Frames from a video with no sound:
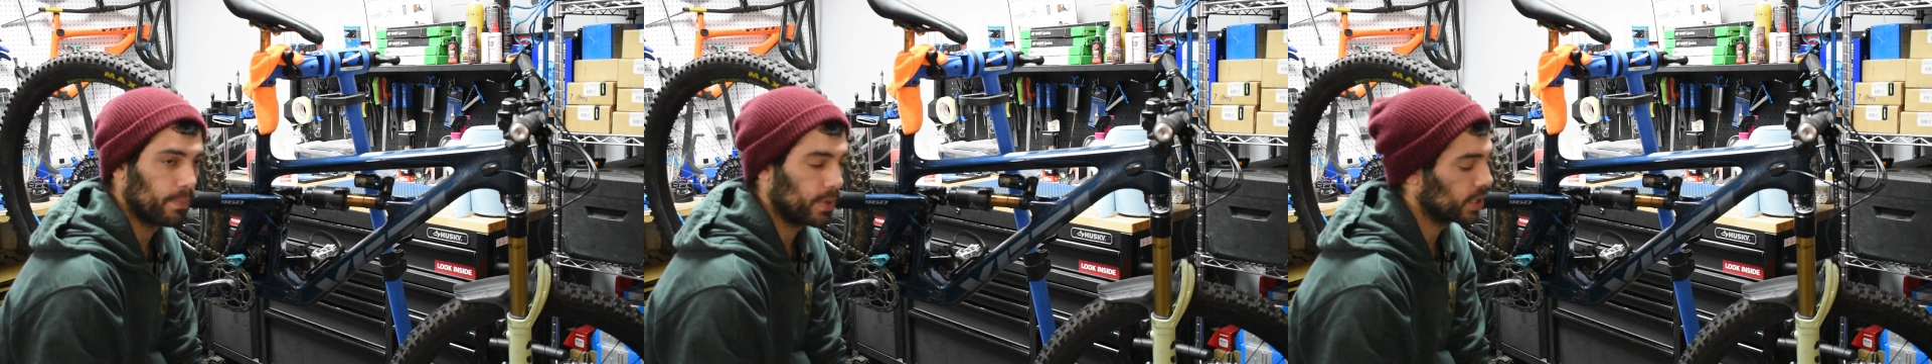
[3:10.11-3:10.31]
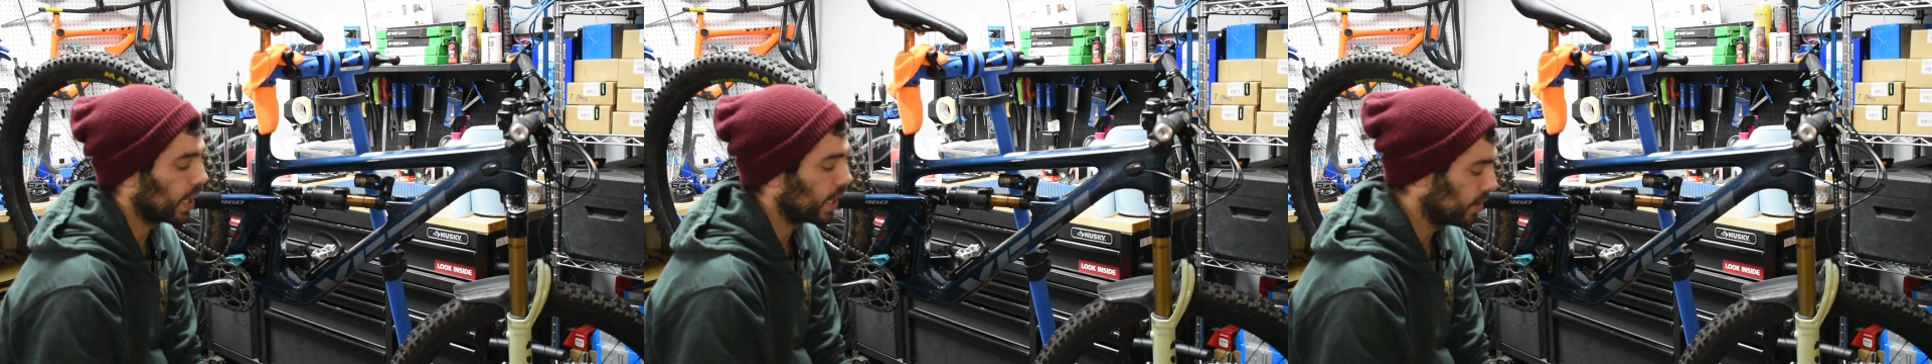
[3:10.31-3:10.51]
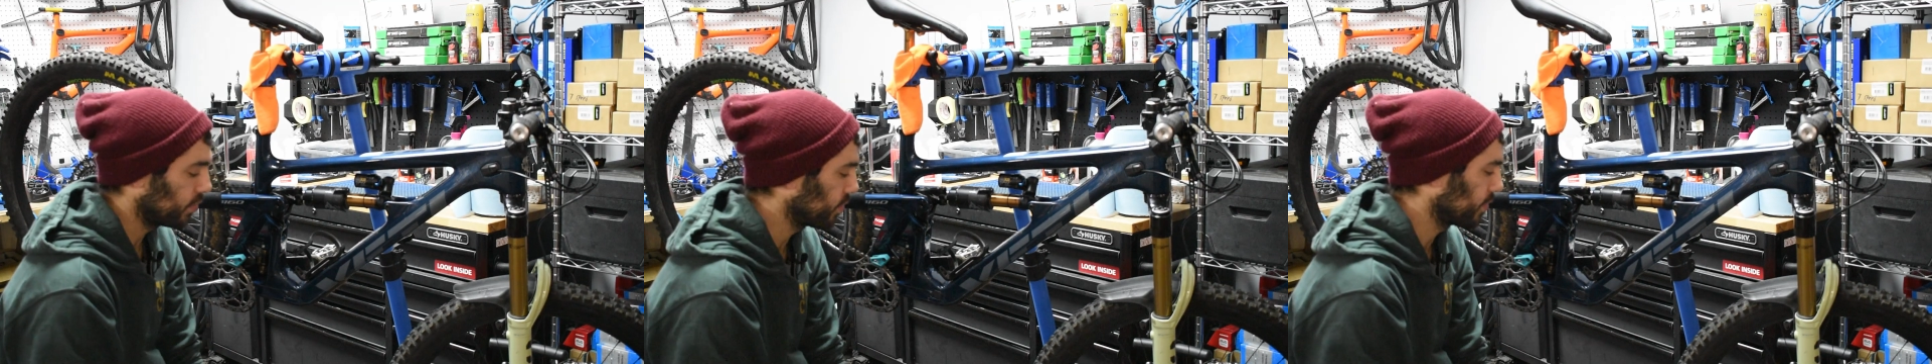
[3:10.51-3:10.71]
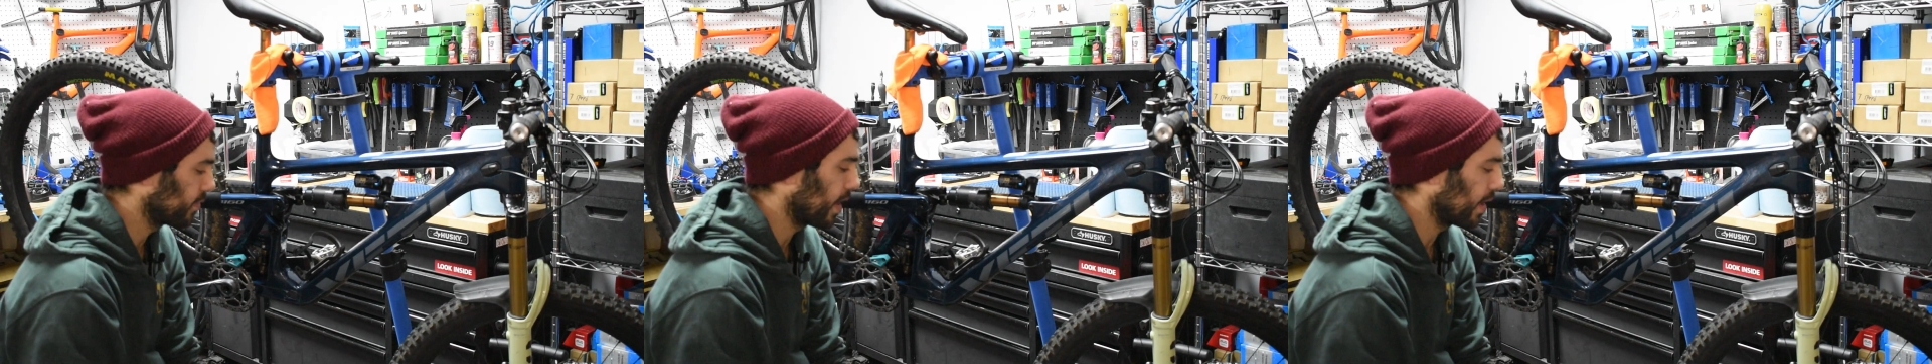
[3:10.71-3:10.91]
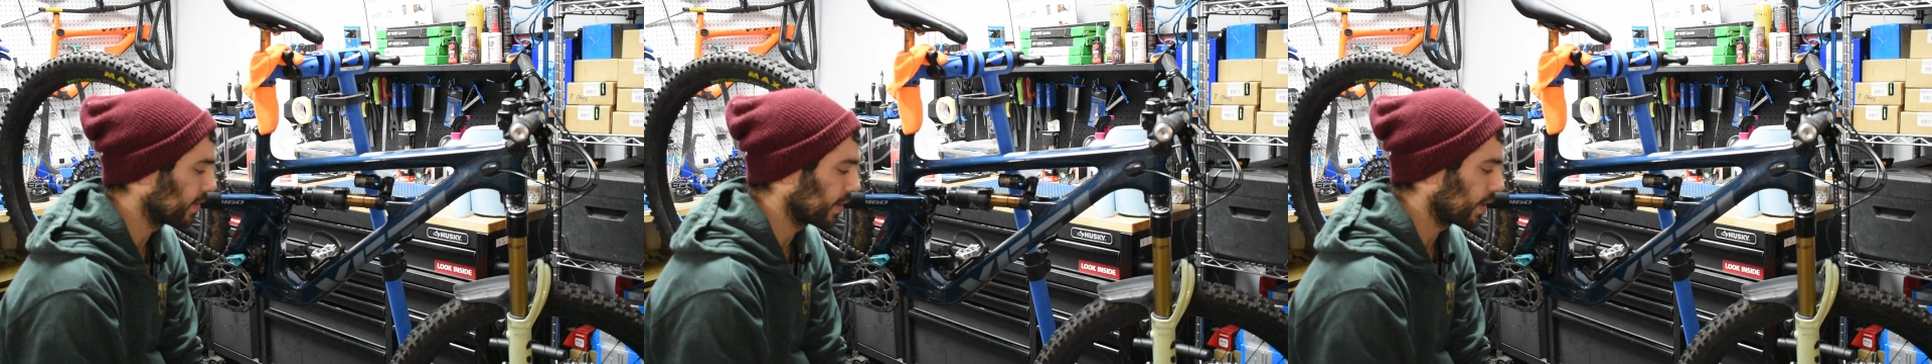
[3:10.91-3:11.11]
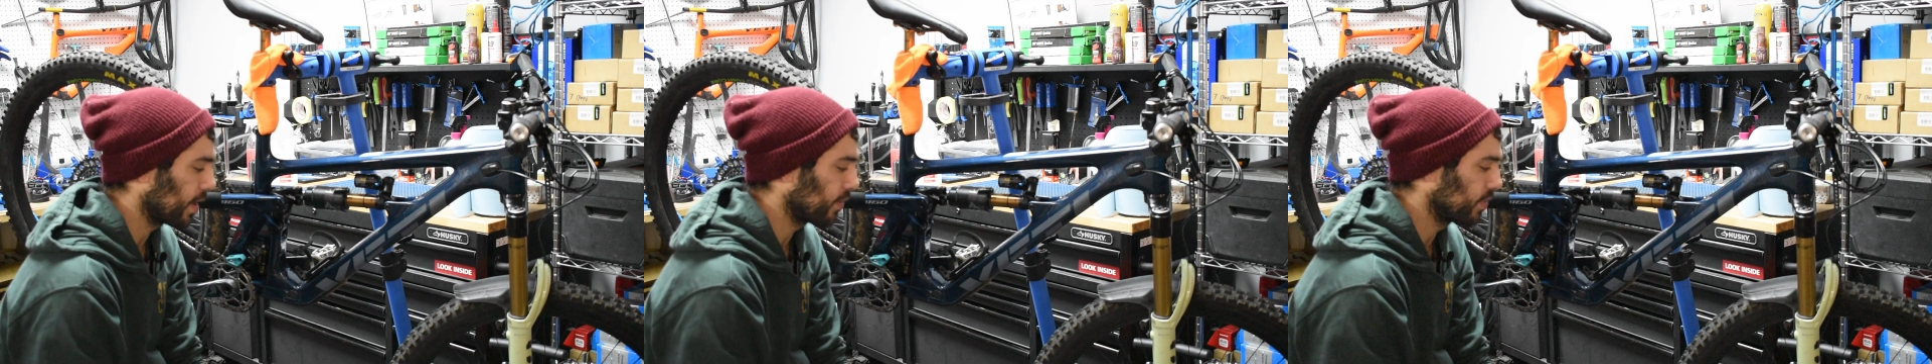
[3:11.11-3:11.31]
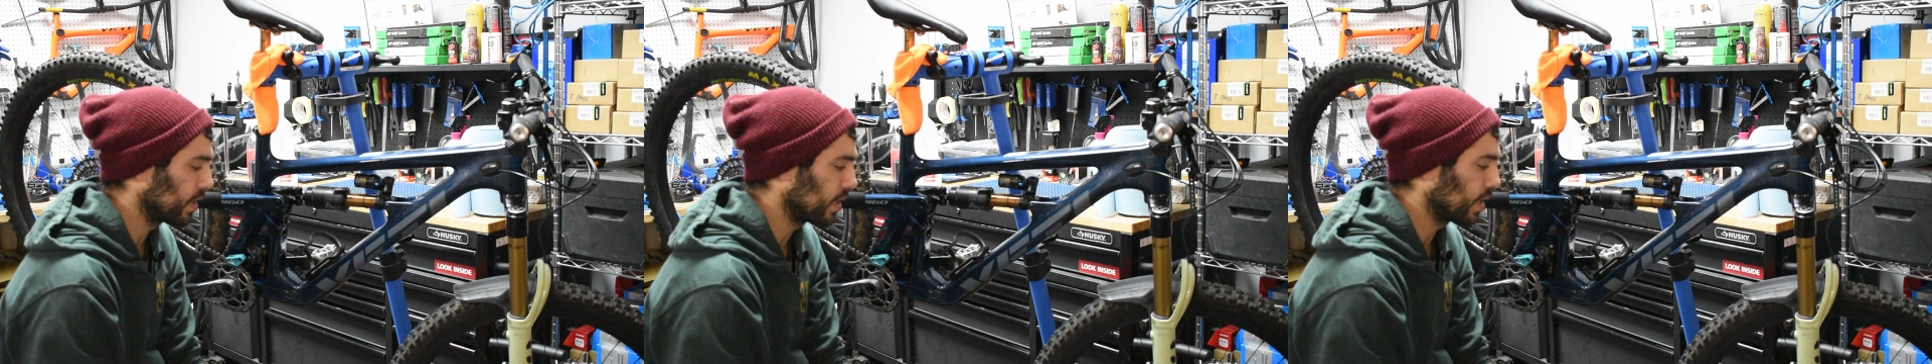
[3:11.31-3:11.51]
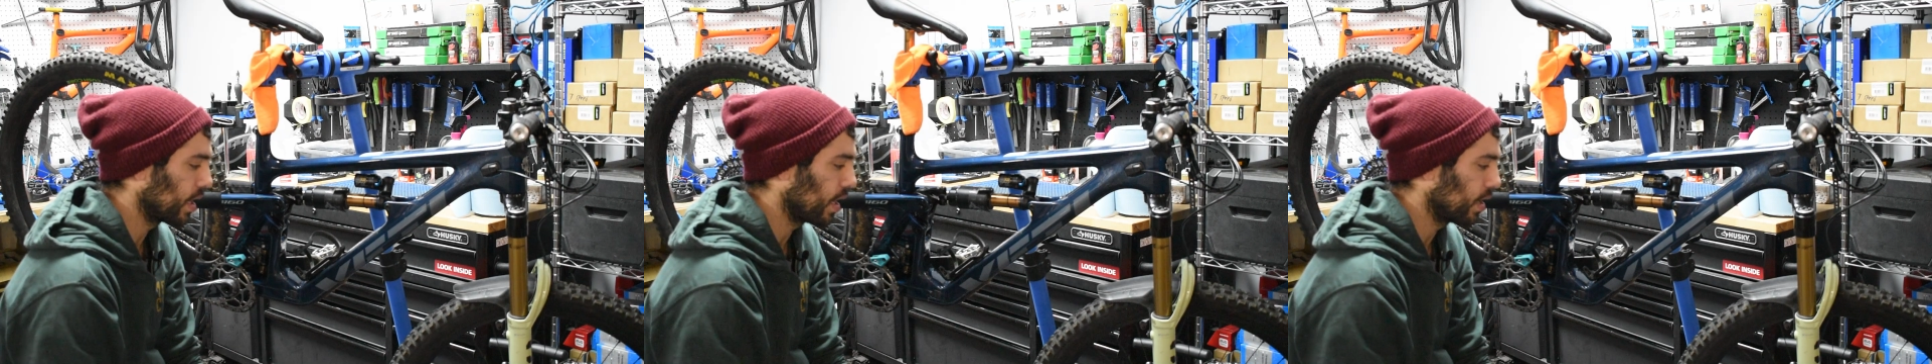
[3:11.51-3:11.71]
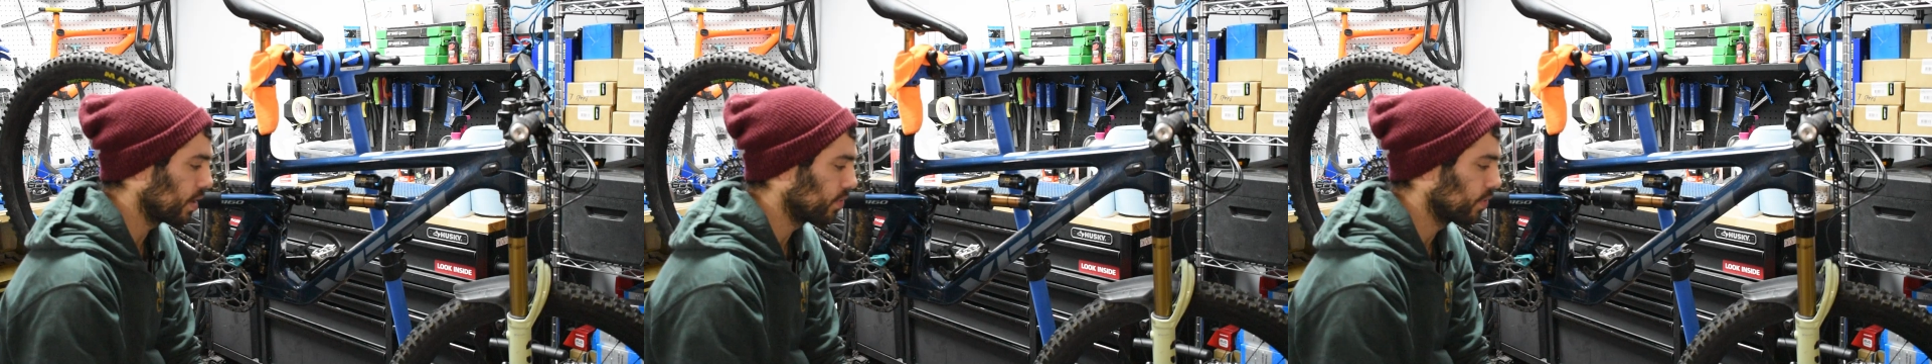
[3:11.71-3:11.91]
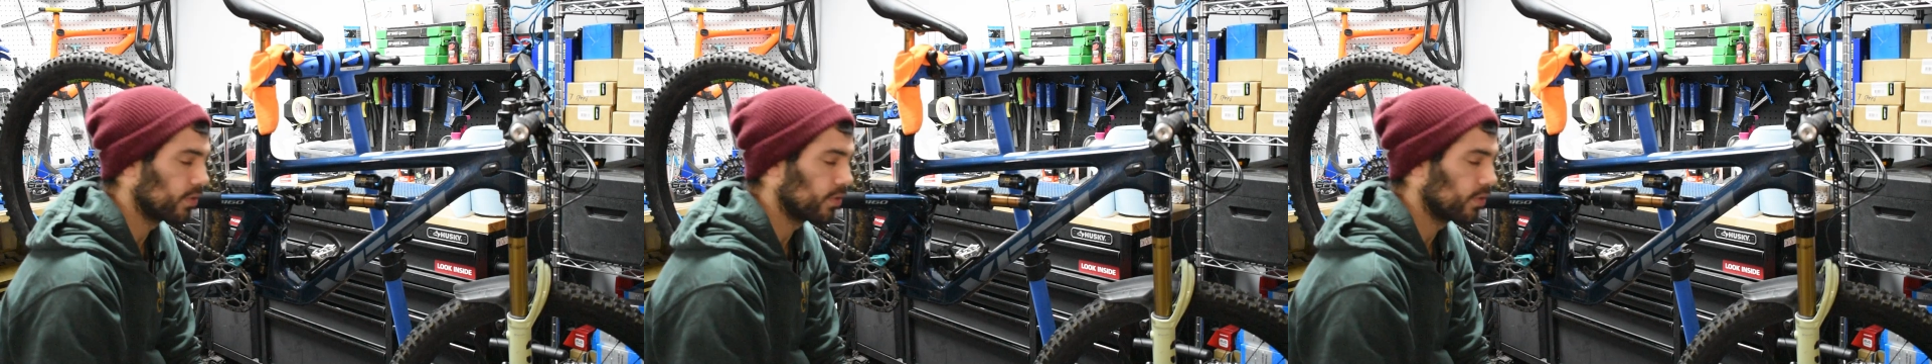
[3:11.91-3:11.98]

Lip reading: But again, just testing out the